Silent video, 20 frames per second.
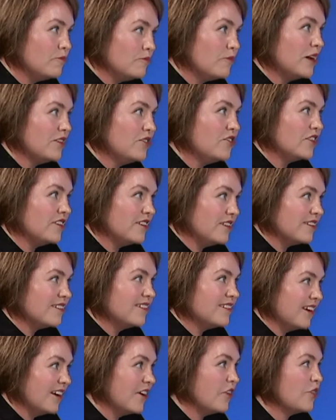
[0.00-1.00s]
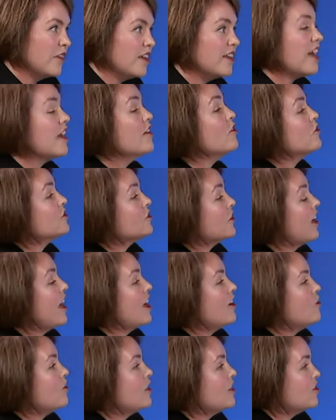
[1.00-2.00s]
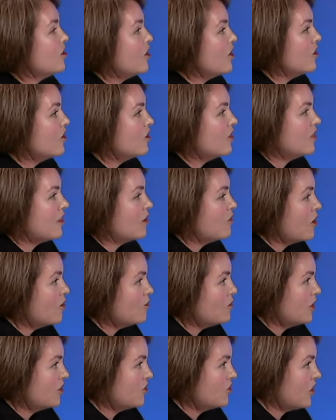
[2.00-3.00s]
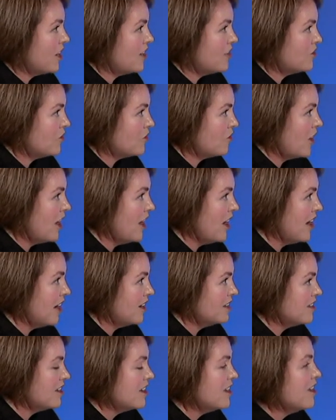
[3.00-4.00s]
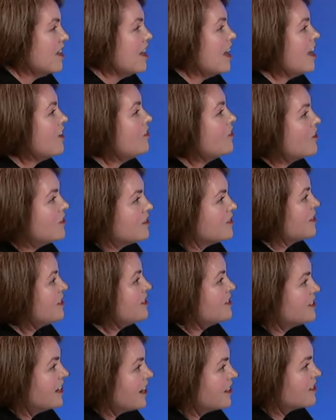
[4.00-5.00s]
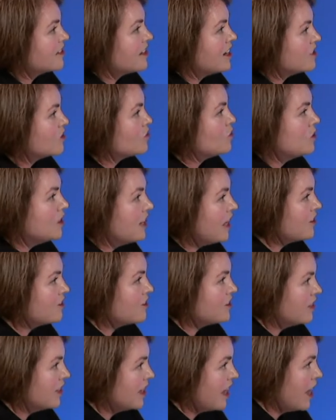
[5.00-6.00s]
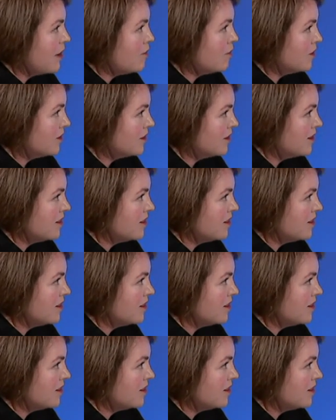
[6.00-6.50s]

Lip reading: budget, I think. And also, how do we know that there won't be a change of heart and these tax cuts will actually happen?